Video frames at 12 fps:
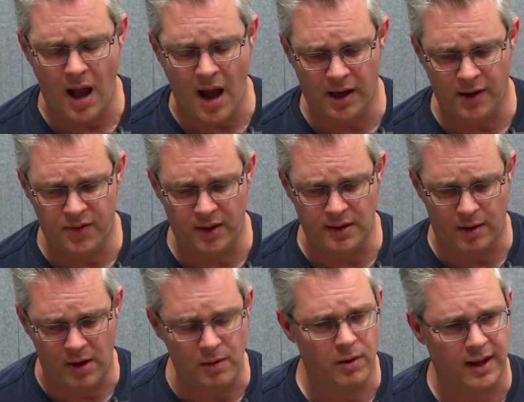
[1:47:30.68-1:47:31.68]
And I think they
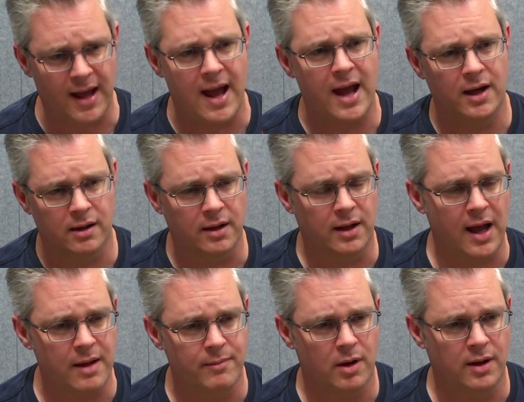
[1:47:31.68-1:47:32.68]
really want to get ahead of the
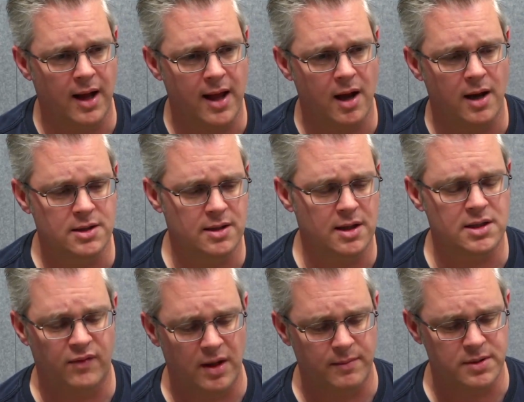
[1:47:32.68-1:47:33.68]
game on AI. So that's
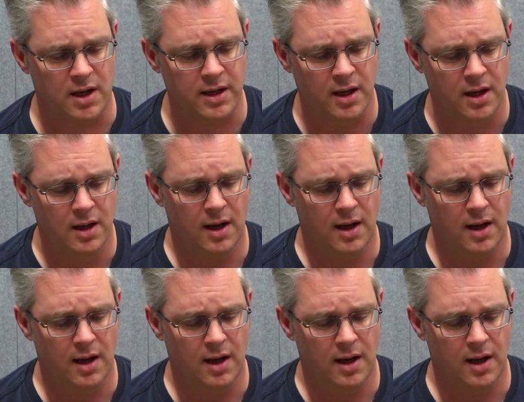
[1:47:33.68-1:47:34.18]
a flip side.